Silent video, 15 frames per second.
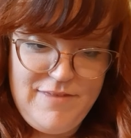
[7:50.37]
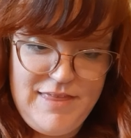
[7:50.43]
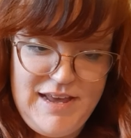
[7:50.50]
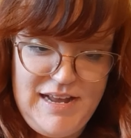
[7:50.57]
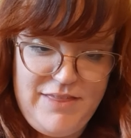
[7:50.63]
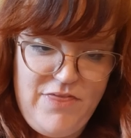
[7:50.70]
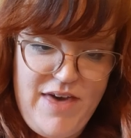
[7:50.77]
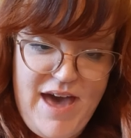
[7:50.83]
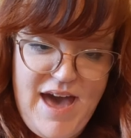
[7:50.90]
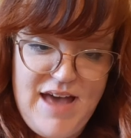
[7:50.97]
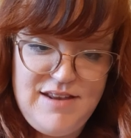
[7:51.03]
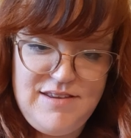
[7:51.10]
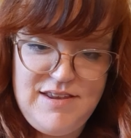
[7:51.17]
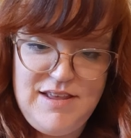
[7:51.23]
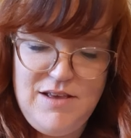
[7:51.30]
Like
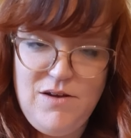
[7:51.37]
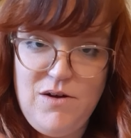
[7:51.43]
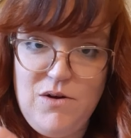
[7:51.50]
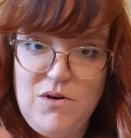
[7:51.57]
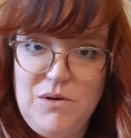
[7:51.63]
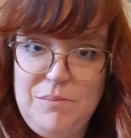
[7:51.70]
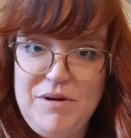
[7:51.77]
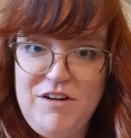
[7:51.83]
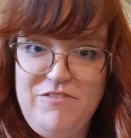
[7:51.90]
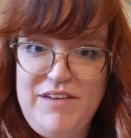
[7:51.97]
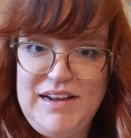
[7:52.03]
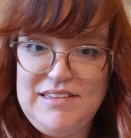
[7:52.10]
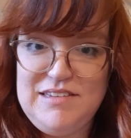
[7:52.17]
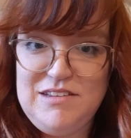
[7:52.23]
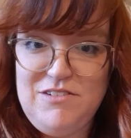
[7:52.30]
that. Oh,
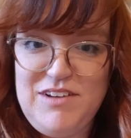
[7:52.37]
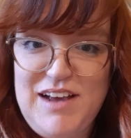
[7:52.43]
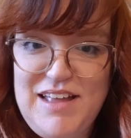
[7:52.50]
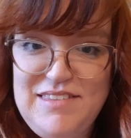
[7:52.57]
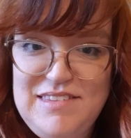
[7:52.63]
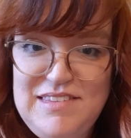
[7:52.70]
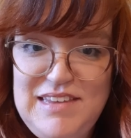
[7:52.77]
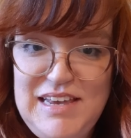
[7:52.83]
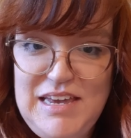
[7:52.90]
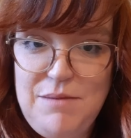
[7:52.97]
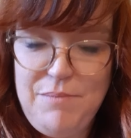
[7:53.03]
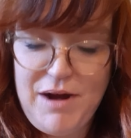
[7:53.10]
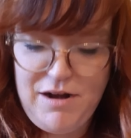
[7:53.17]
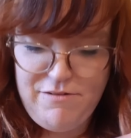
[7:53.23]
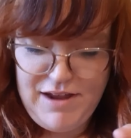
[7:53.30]
perfect. Since we got sticky
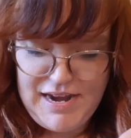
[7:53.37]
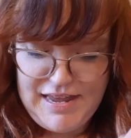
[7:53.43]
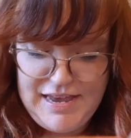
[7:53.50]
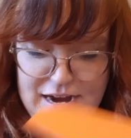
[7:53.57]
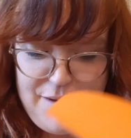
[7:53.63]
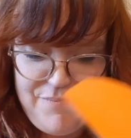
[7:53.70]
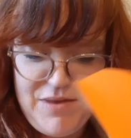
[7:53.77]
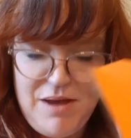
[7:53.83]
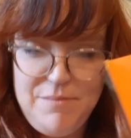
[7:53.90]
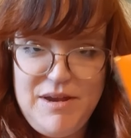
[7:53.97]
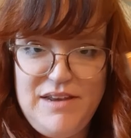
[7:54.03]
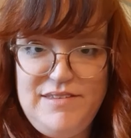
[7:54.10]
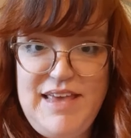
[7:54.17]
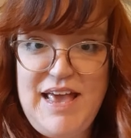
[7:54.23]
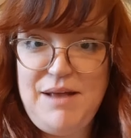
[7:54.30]
part right here, I'm
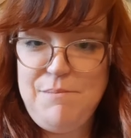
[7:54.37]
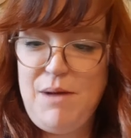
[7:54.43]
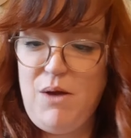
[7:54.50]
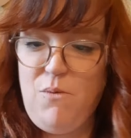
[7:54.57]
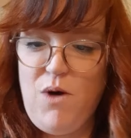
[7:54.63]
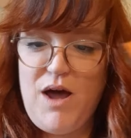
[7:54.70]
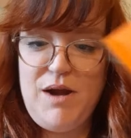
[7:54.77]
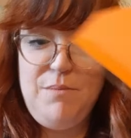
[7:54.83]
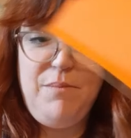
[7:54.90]
going to take my water